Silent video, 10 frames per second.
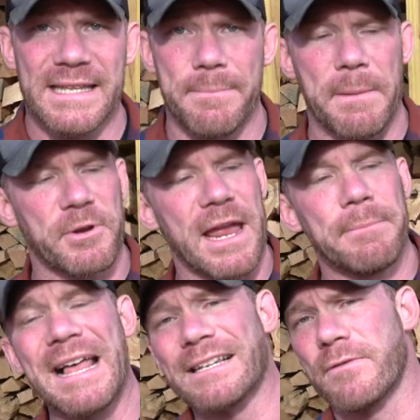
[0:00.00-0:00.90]
step up your
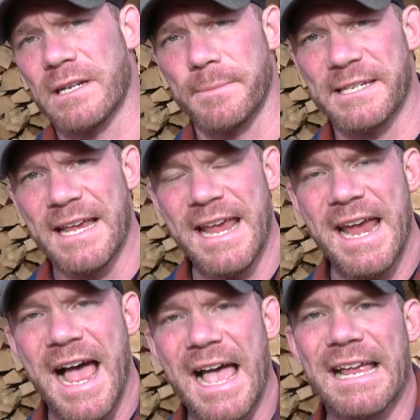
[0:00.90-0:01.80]
game, last Christmas
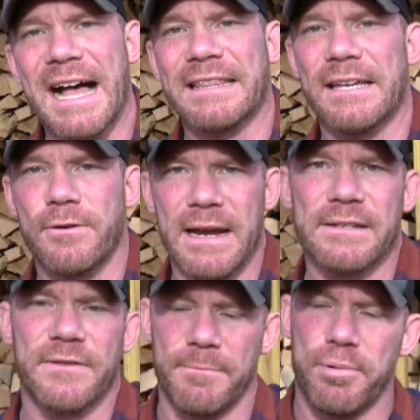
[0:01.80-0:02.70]
I got the
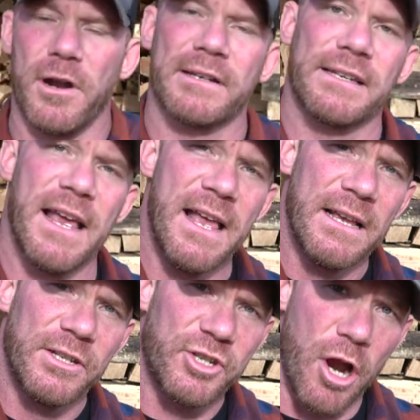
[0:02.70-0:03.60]
Gransford Bruk
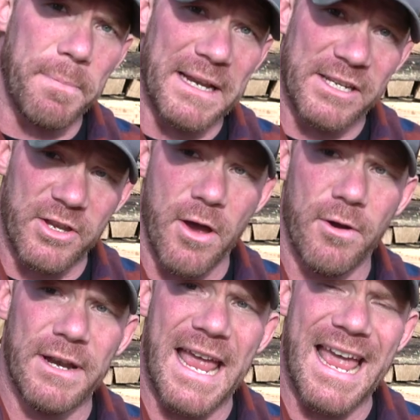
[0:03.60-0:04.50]
sharpening
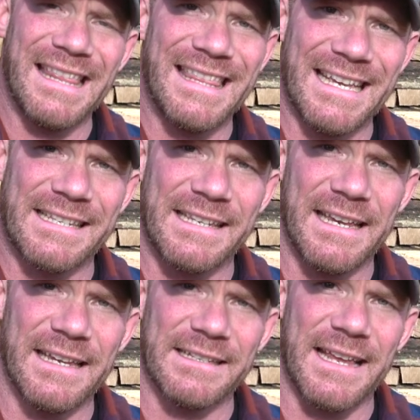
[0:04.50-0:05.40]
stone, and this
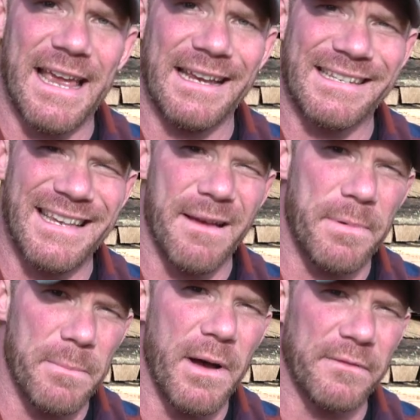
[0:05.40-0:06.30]
is a
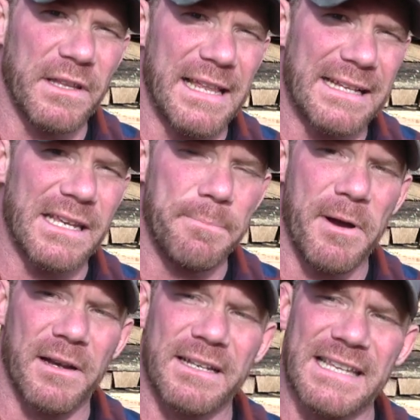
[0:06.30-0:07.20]
step above the Lansky
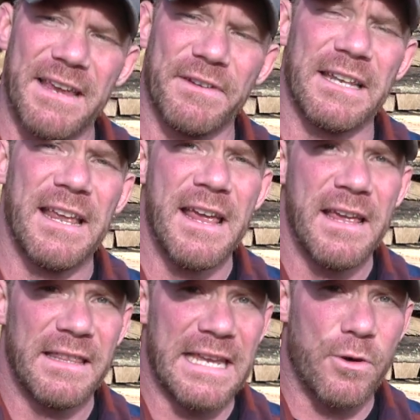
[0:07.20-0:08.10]
Puck, because even
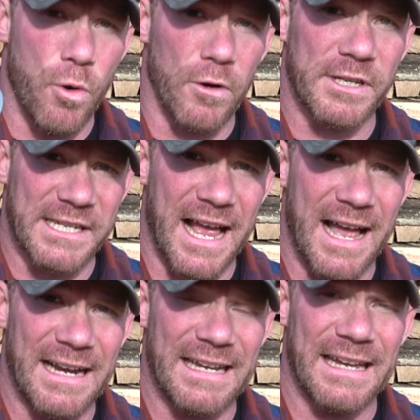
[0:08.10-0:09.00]
the coarse
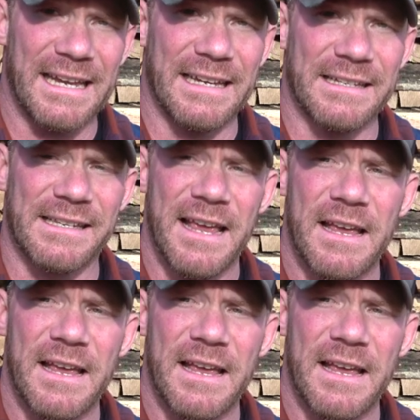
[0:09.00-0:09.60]
side is